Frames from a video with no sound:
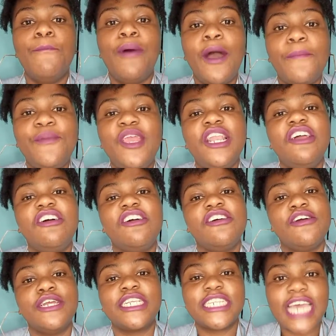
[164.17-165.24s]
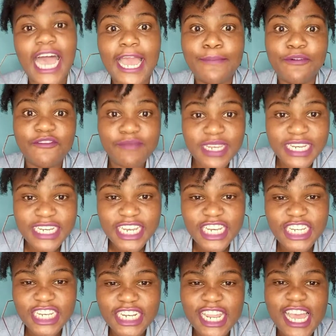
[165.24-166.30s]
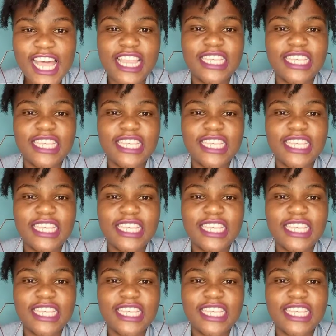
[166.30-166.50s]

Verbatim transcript: popular type of meditation